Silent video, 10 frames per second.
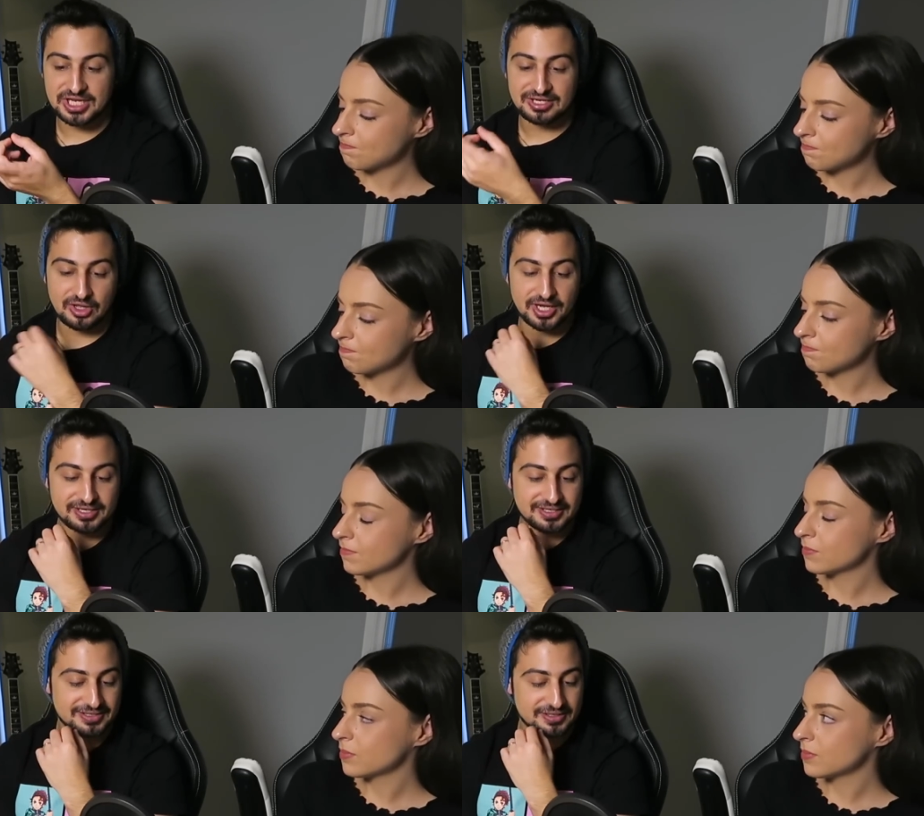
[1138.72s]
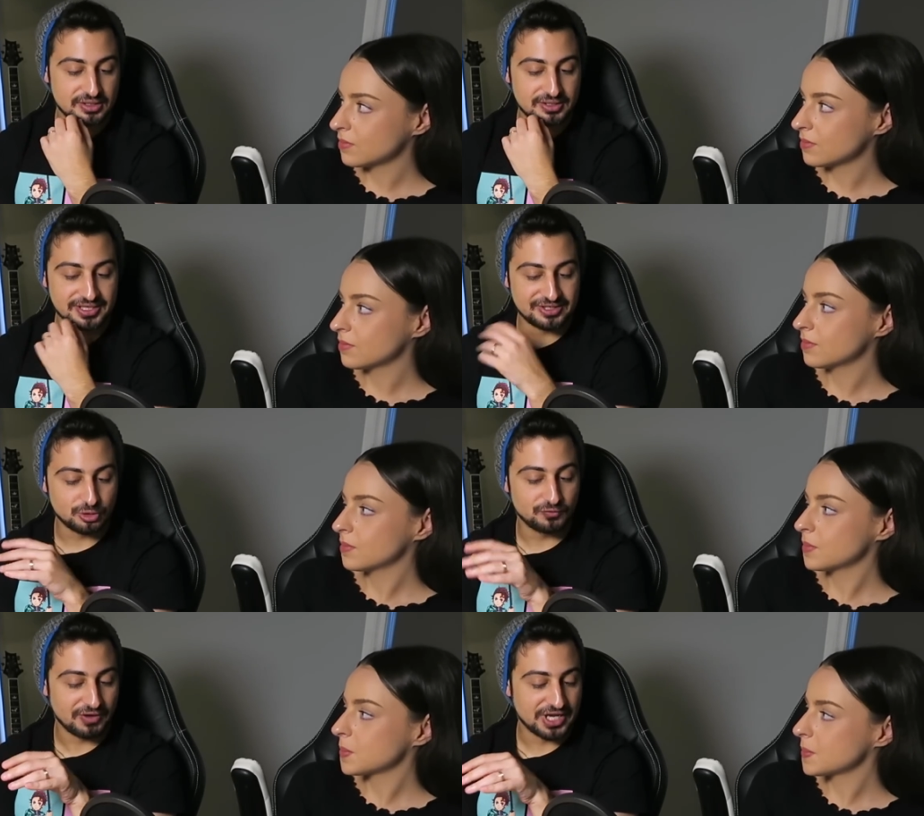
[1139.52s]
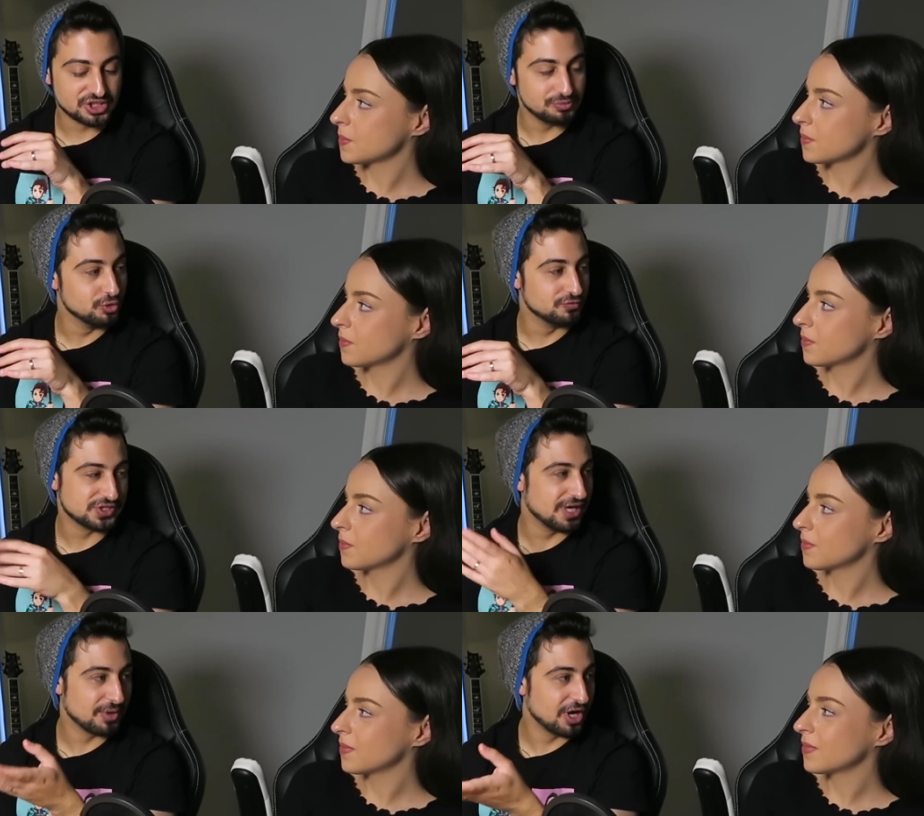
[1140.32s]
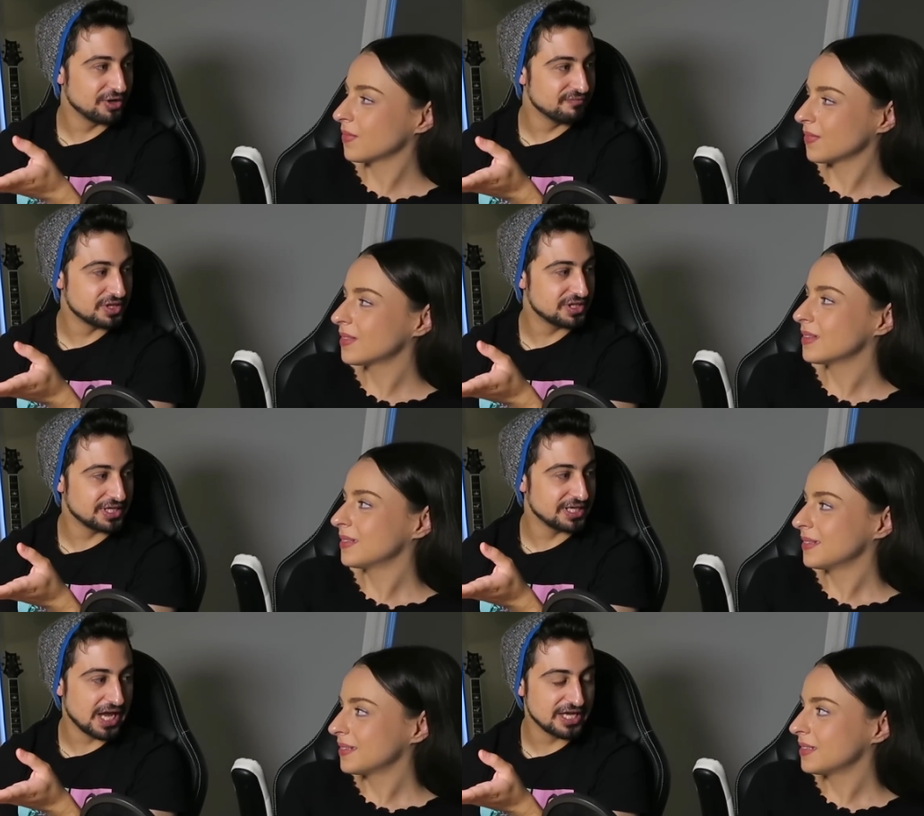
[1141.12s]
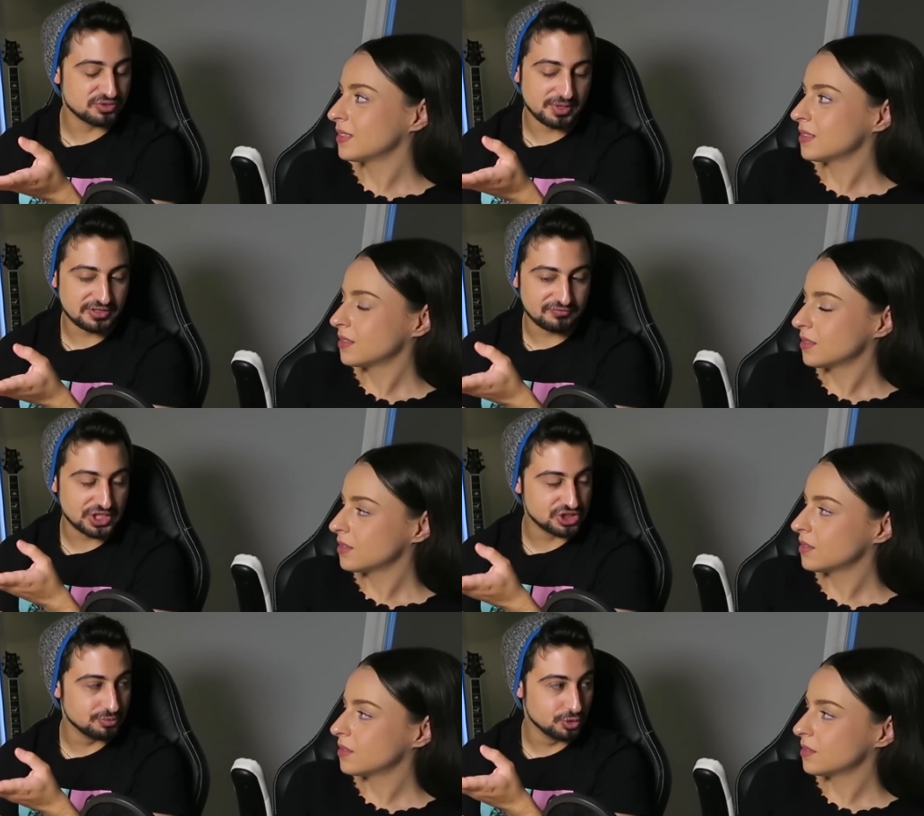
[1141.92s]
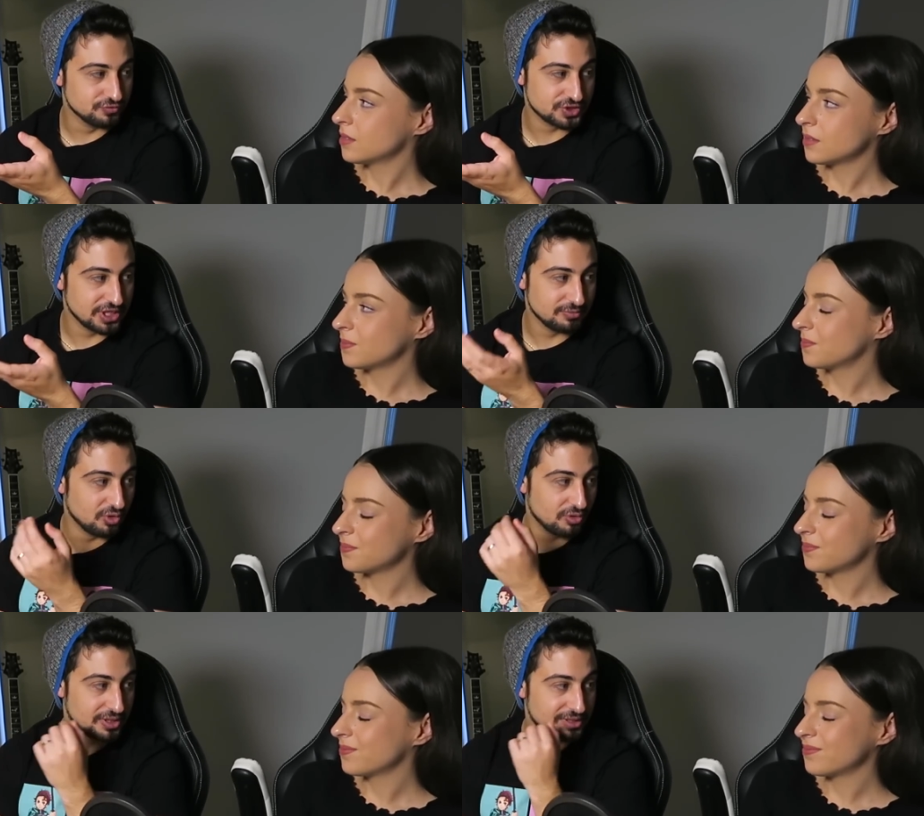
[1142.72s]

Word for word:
Speaker 1: said, like, he can do flashy moves now, but I don't even think he cares about the flashy moves anymore.